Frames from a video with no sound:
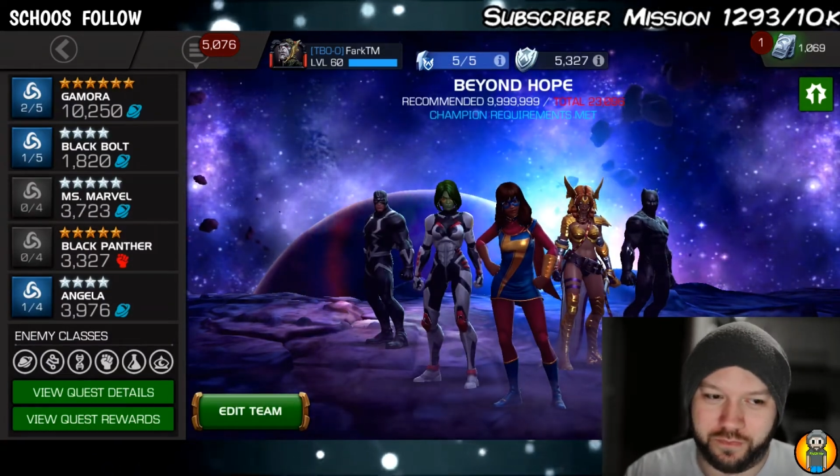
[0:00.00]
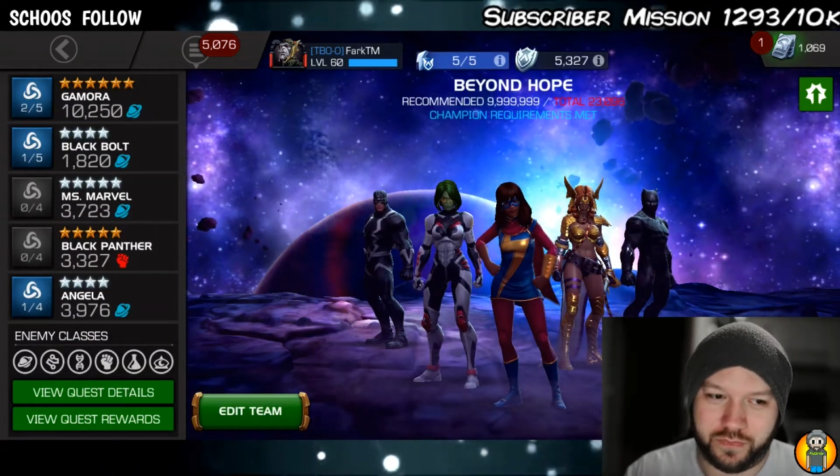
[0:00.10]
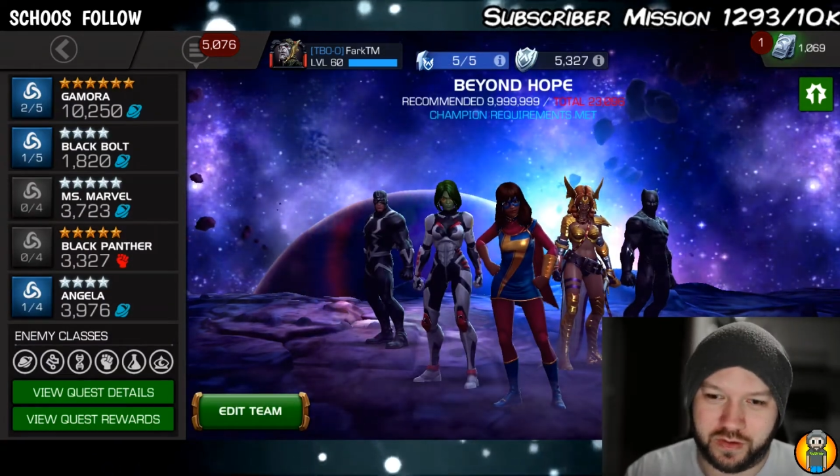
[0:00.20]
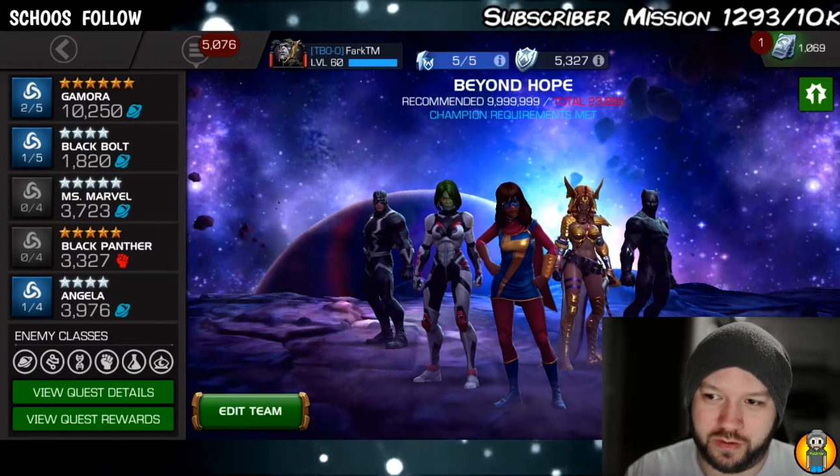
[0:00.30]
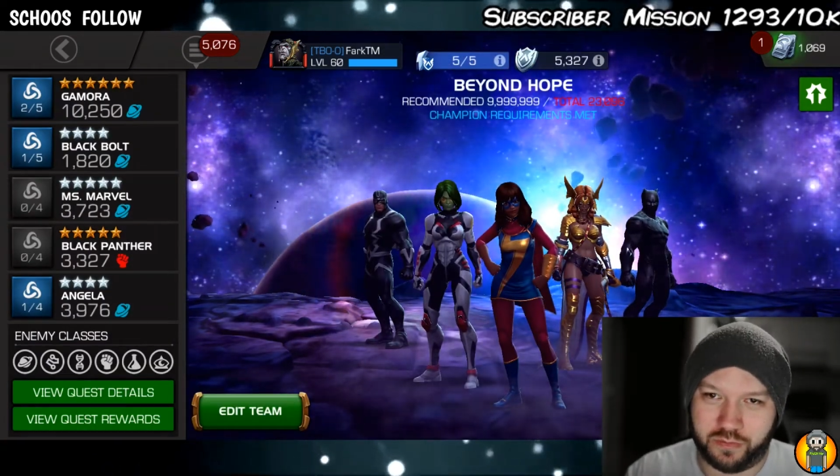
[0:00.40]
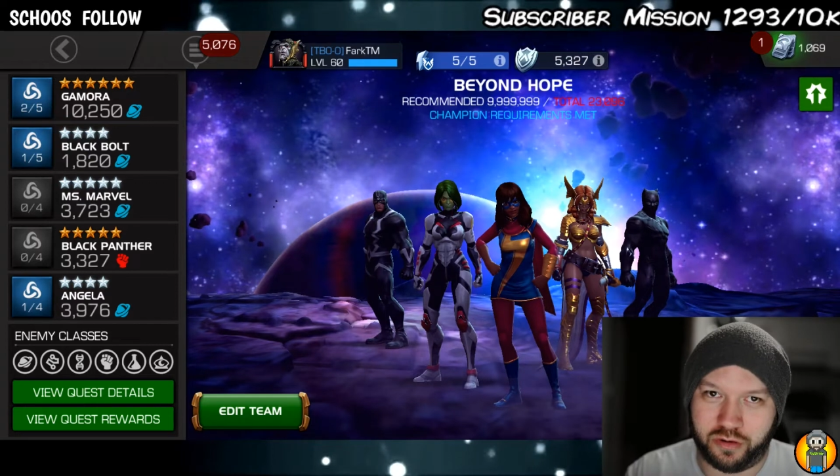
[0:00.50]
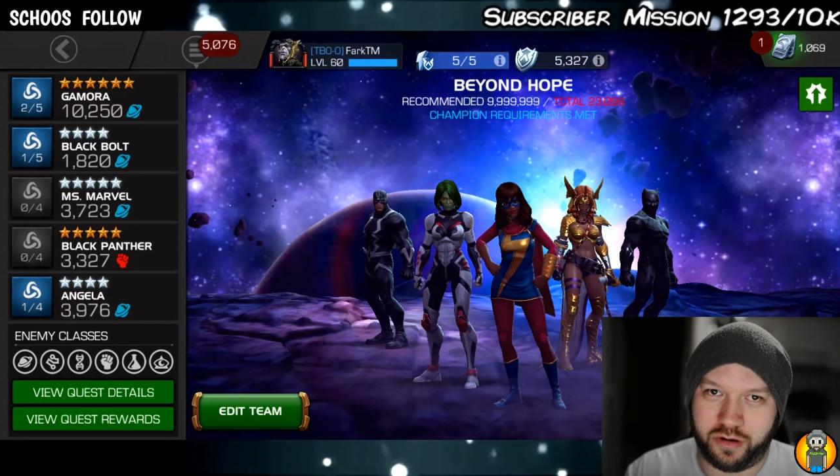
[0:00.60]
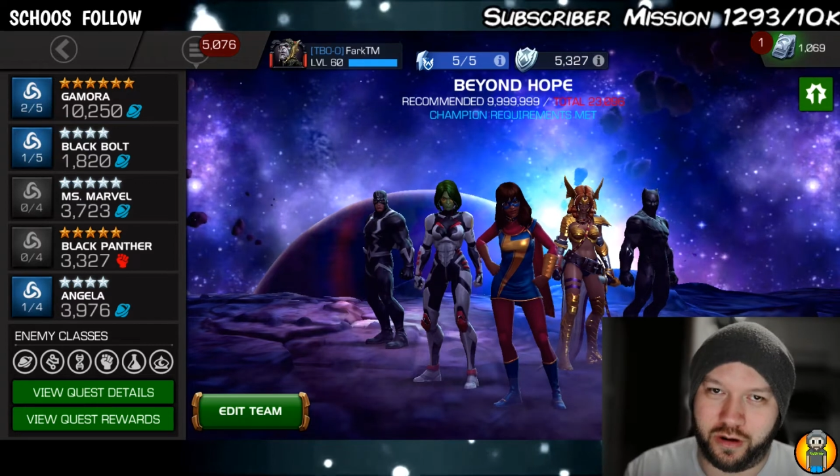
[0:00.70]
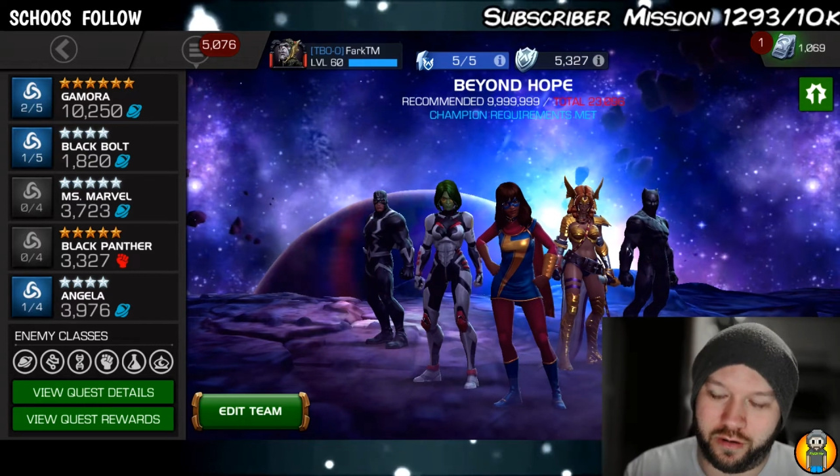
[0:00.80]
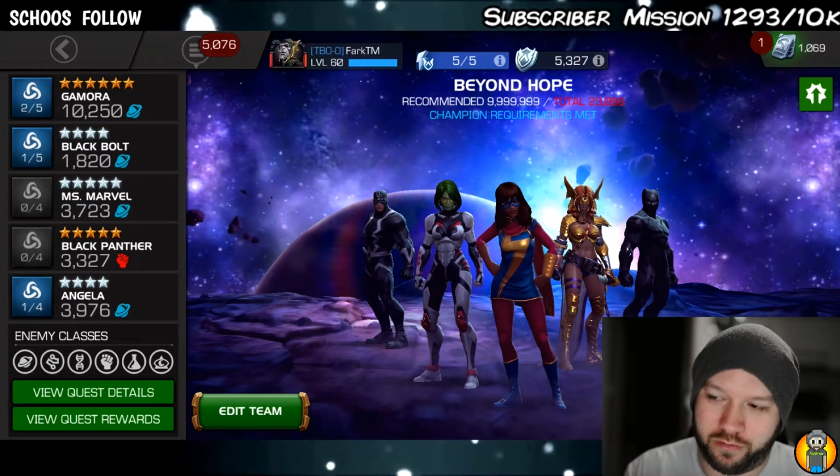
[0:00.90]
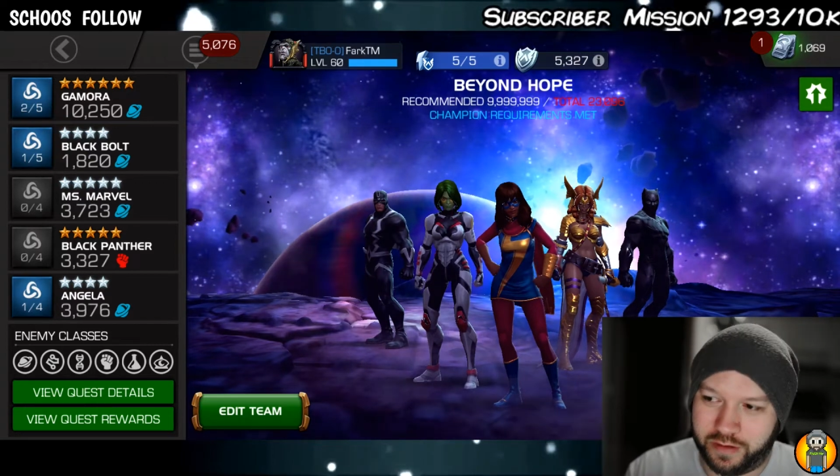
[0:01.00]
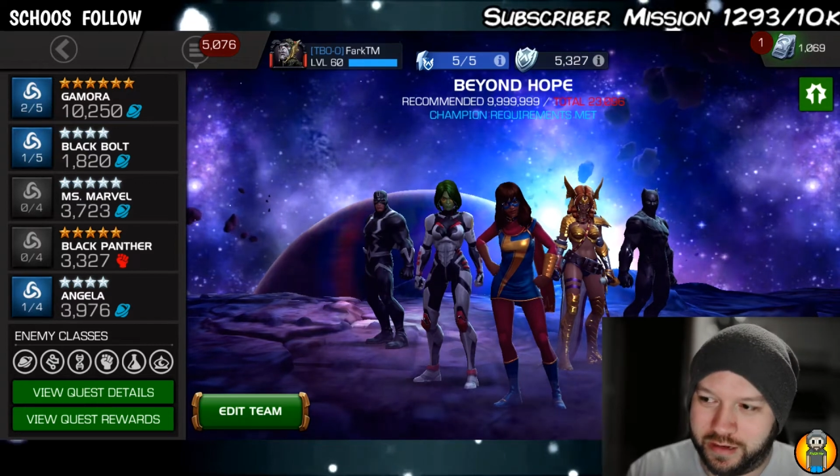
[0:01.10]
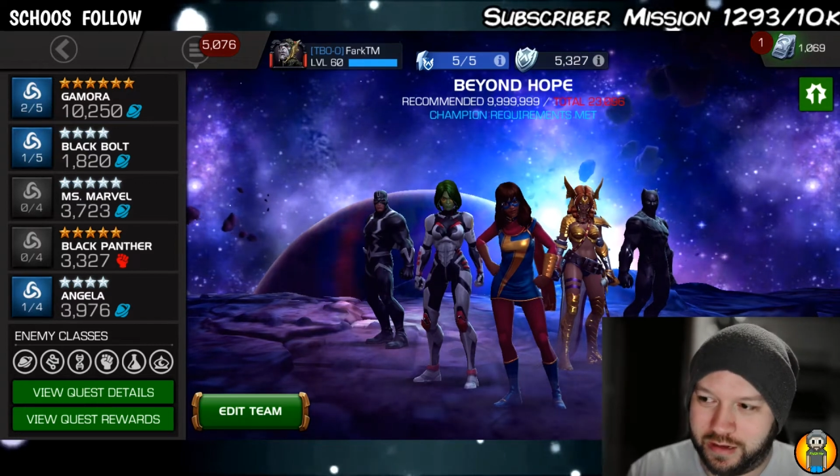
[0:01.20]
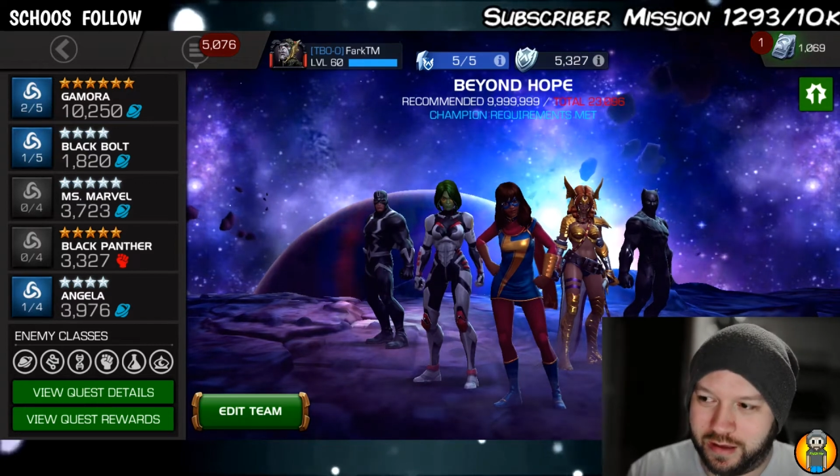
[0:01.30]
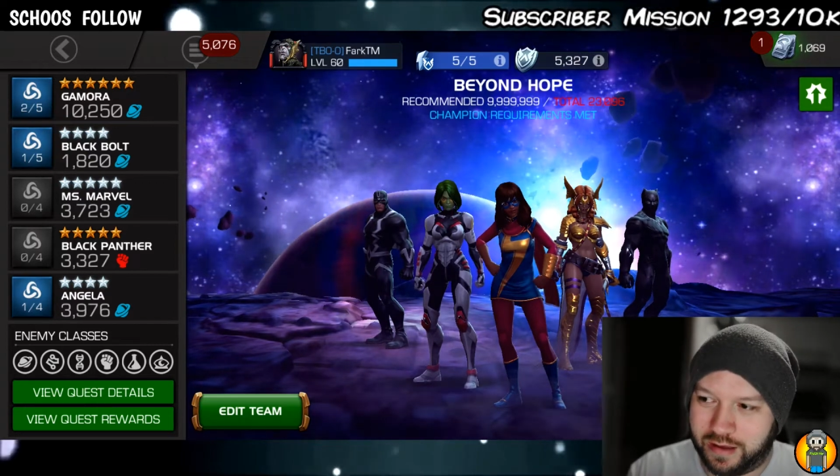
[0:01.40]
Gamora only.
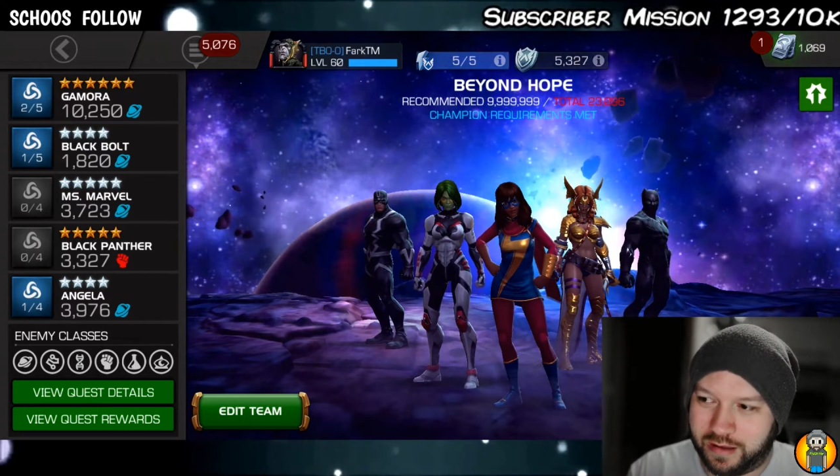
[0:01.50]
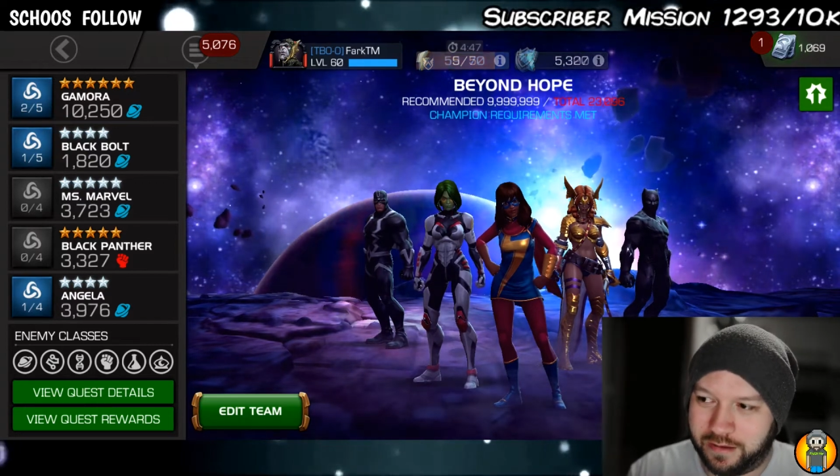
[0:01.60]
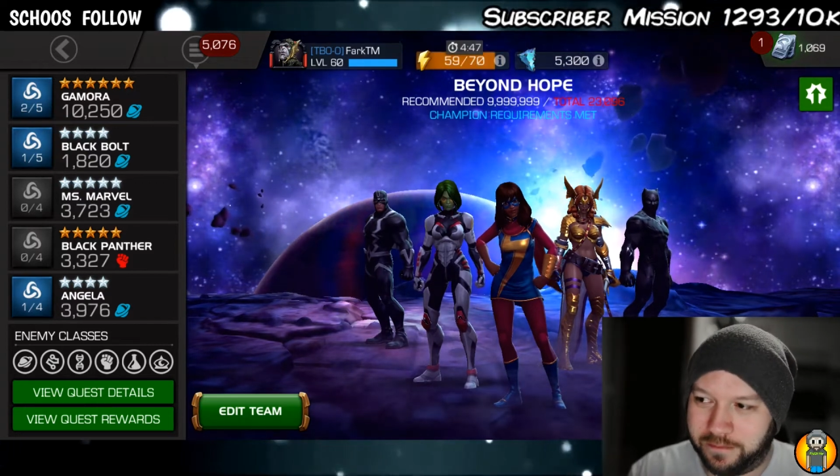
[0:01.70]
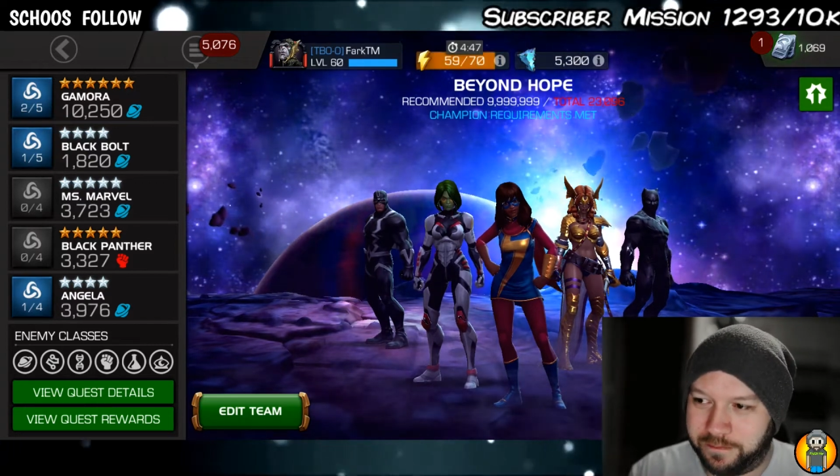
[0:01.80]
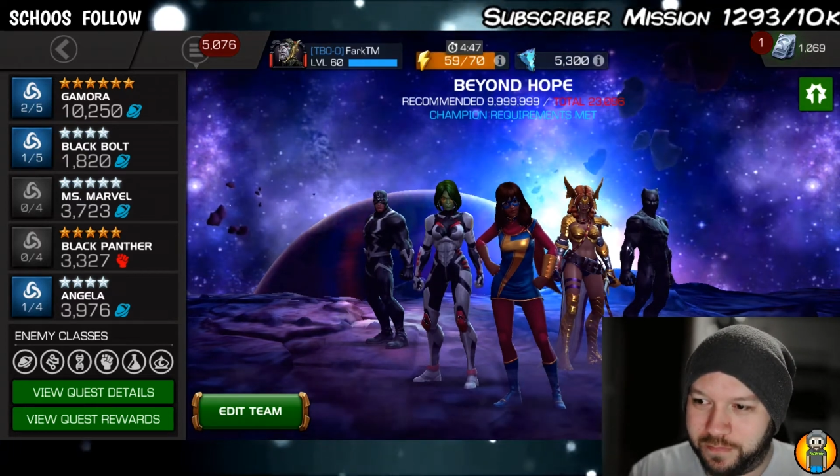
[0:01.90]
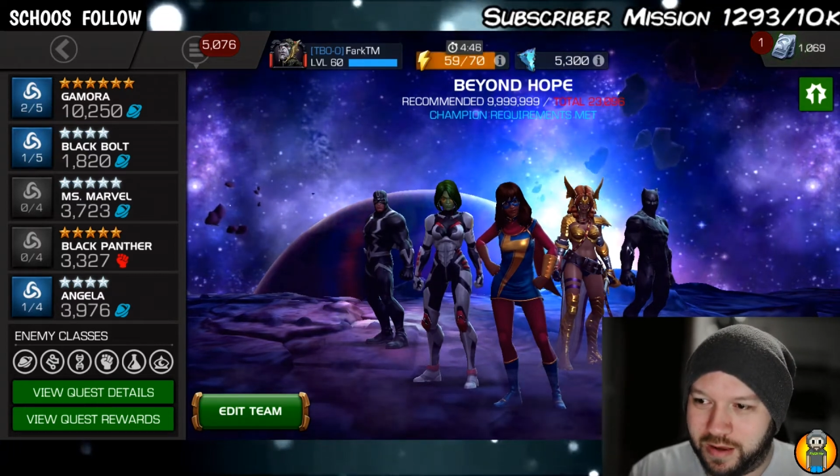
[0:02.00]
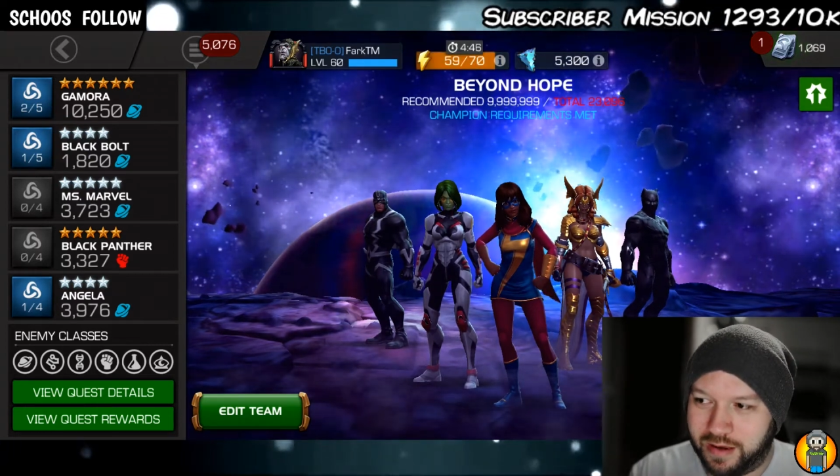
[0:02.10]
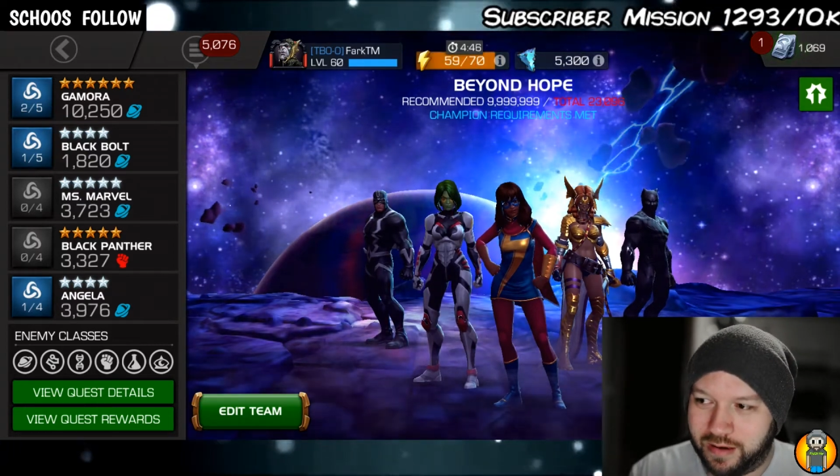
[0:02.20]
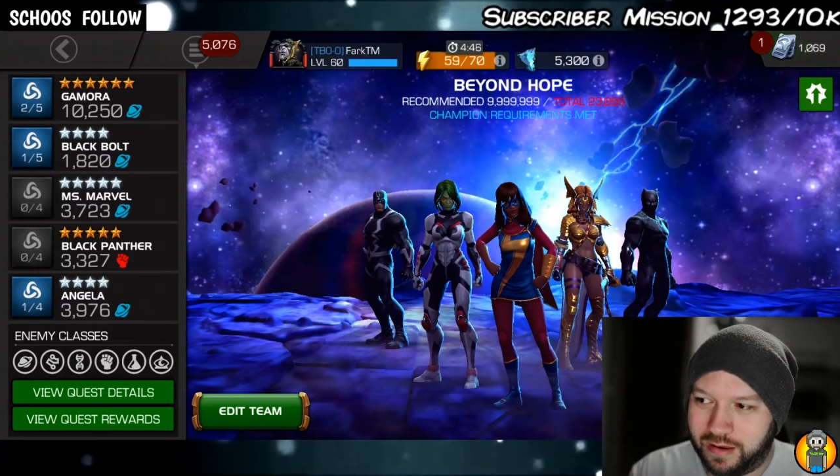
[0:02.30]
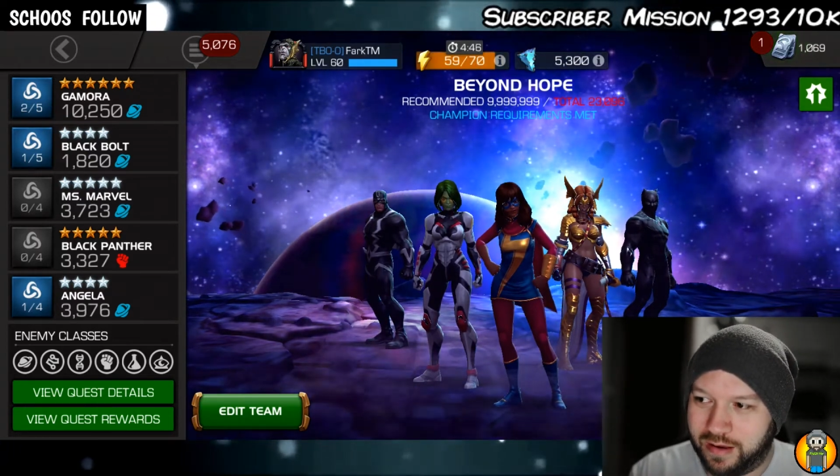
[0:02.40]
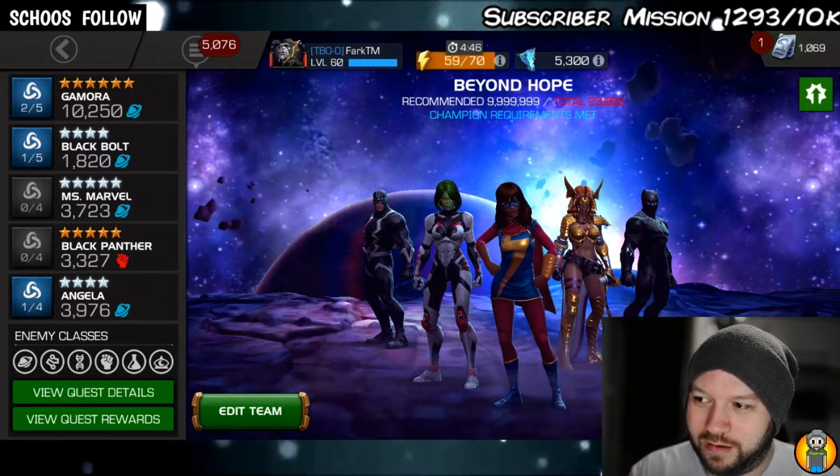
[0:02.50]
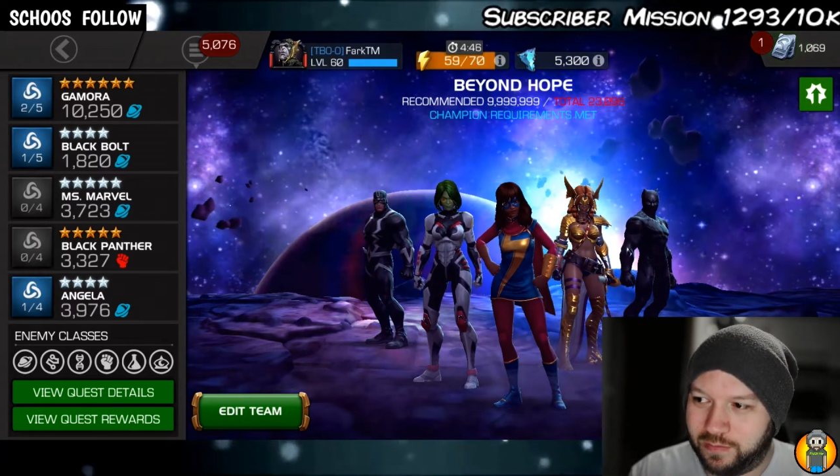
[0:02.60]
It